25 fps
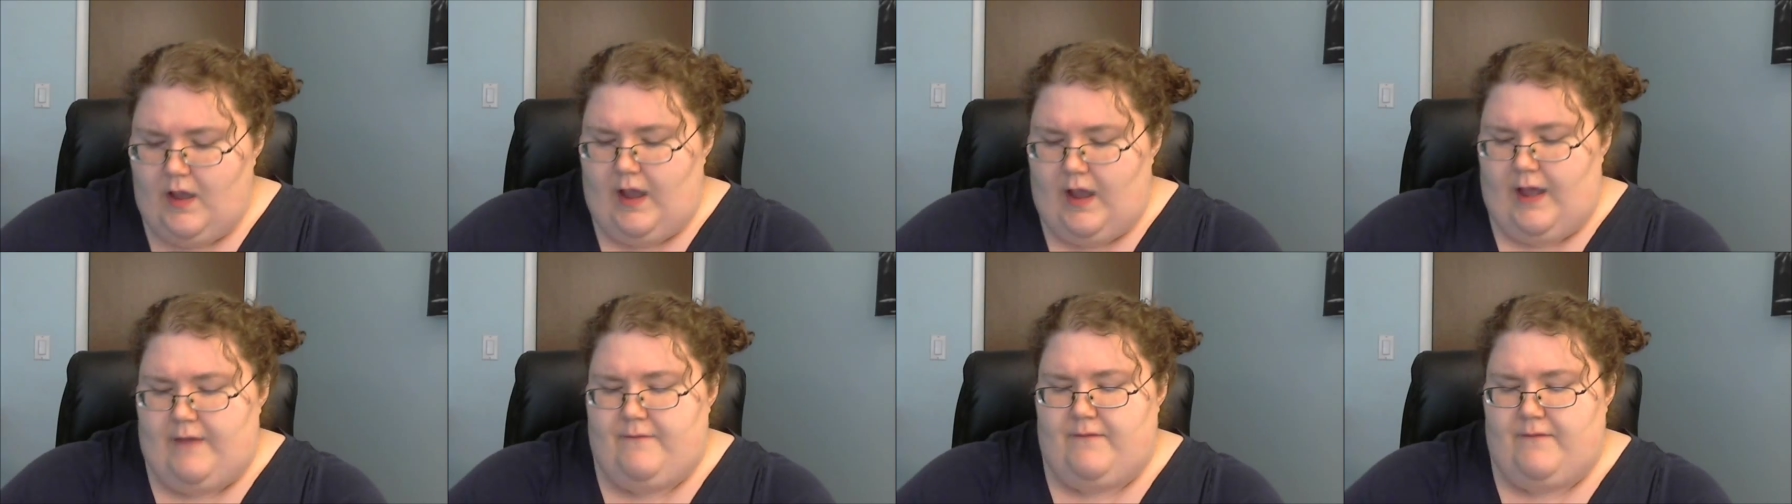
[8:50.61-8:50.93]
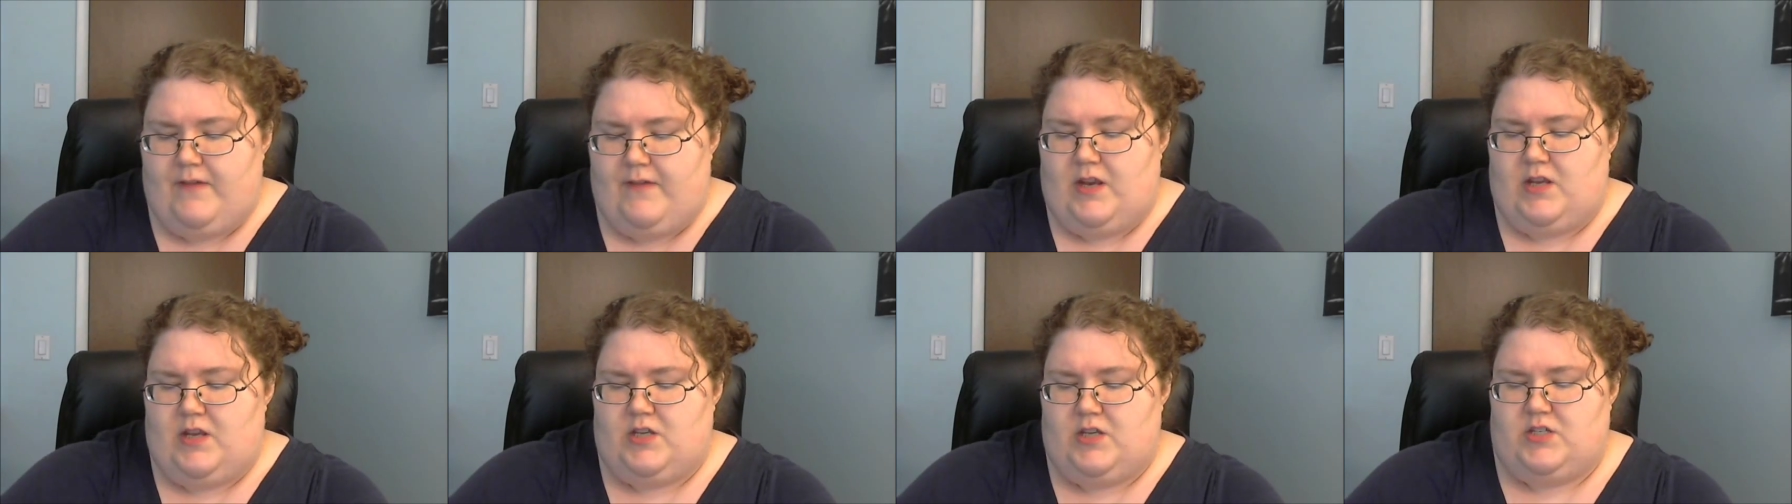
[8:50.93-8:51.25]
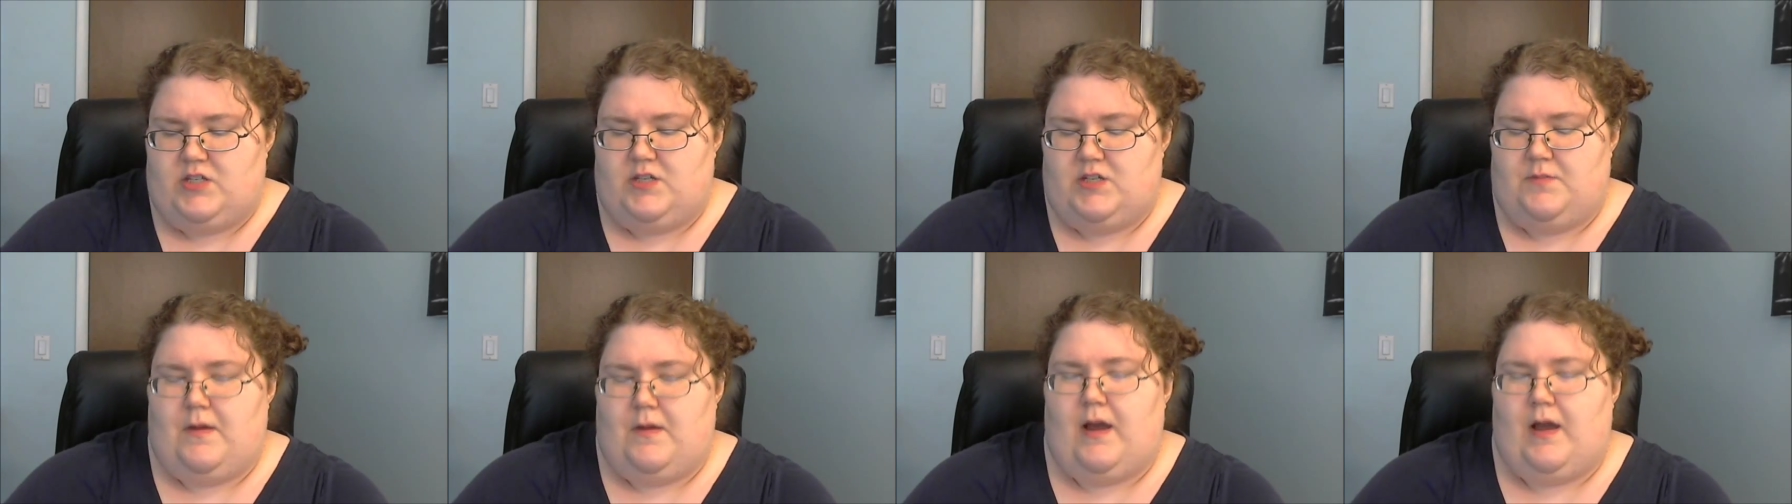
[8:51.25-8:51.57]
I
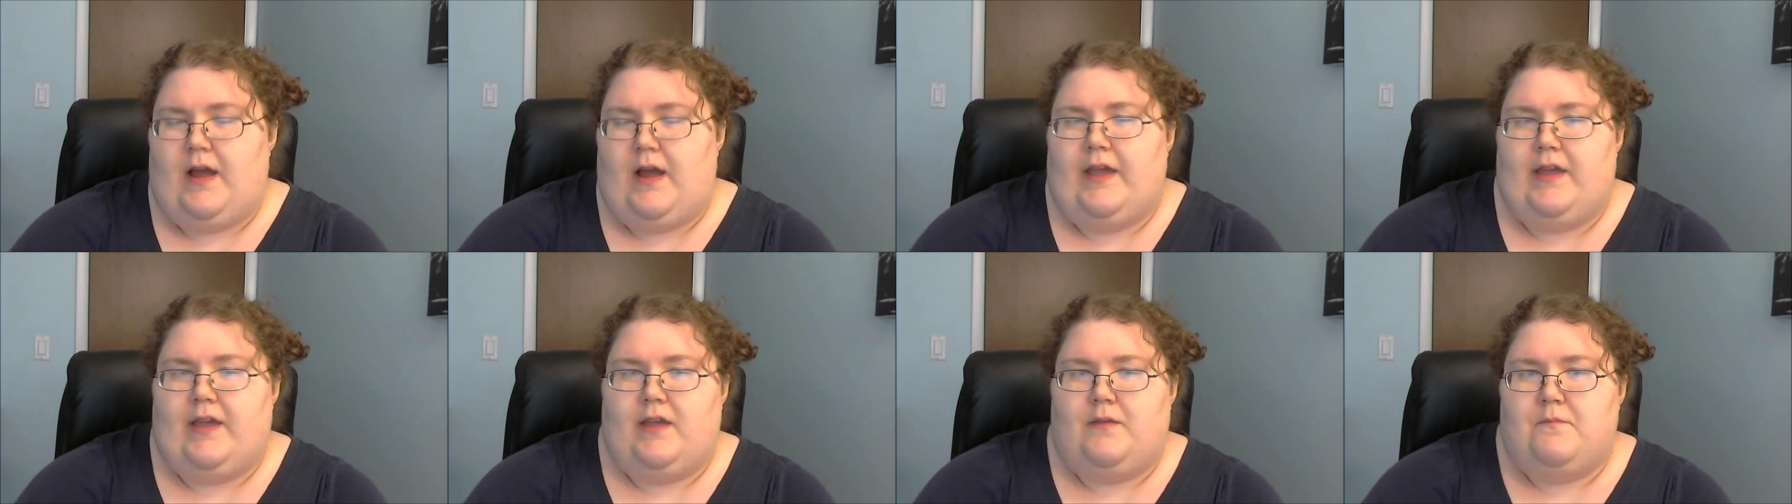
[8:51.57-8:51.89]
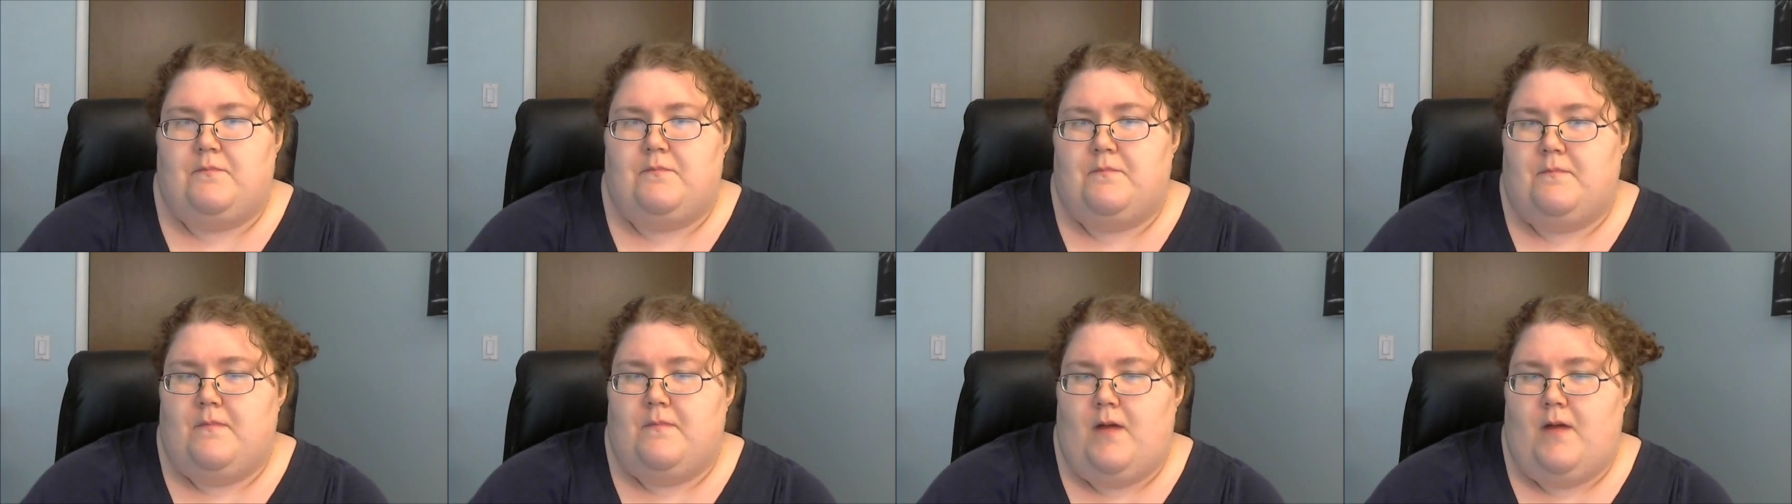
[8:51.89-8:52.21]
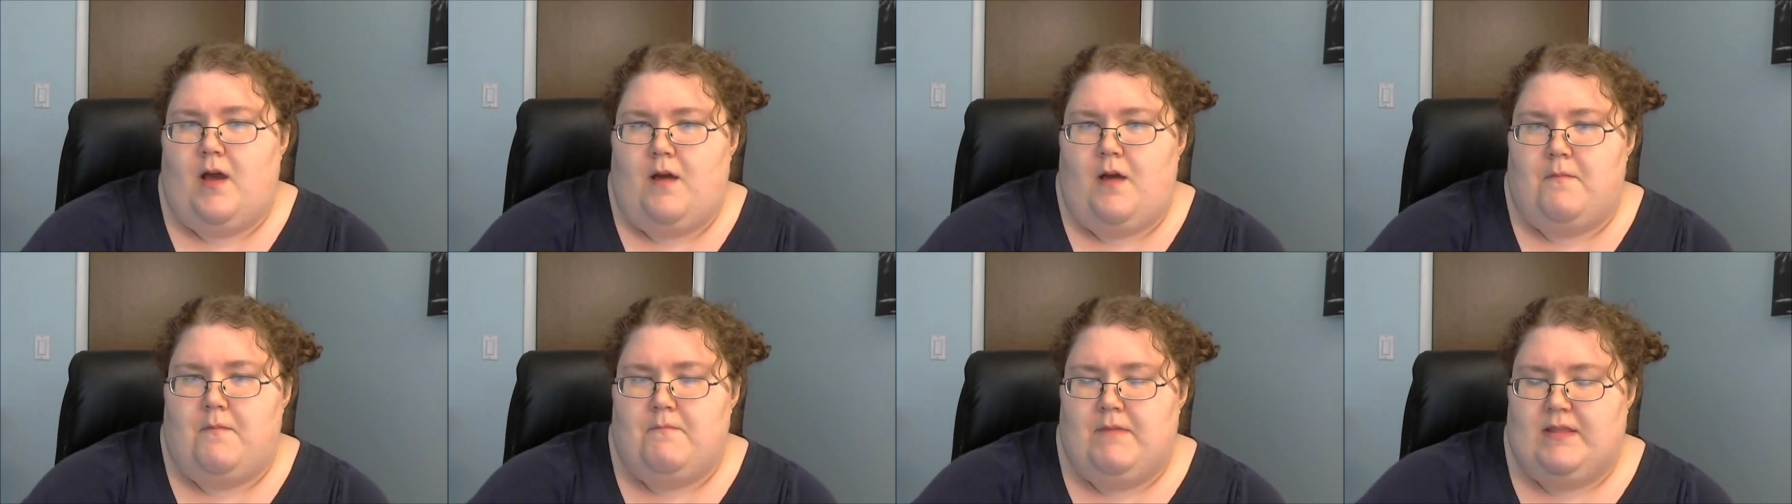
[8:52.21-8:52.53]
finished my
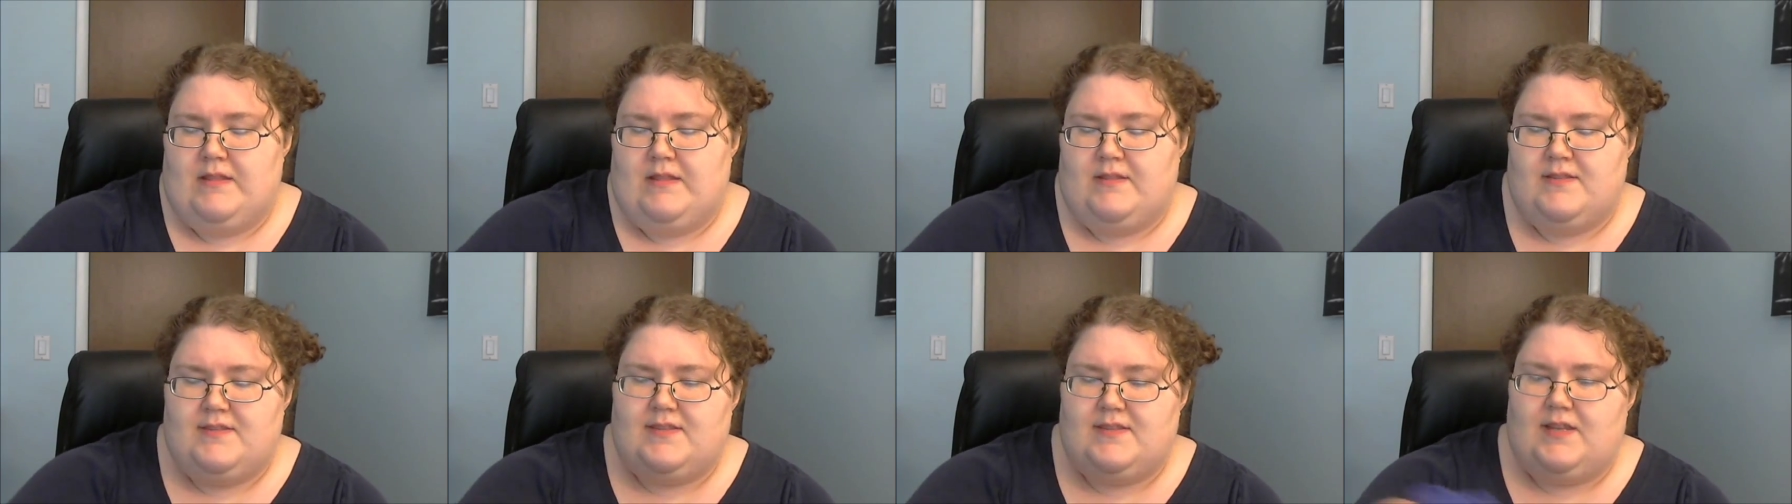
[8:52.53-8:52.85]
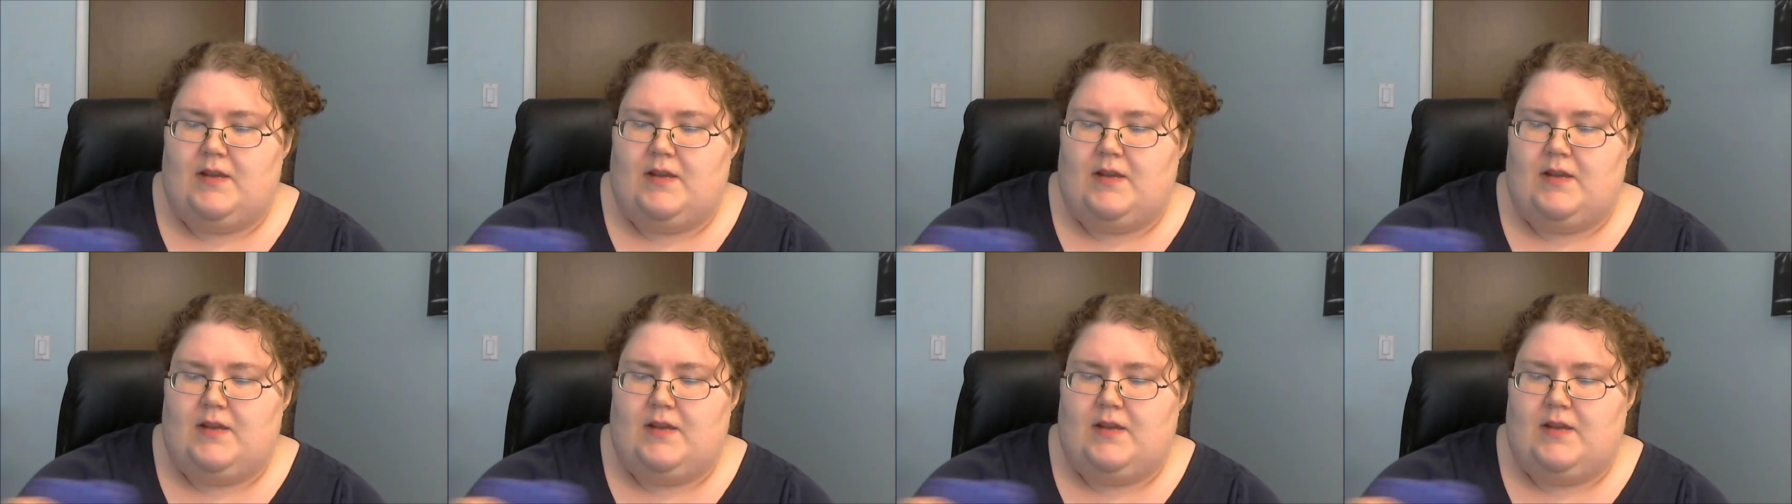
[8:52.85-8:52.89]
mittens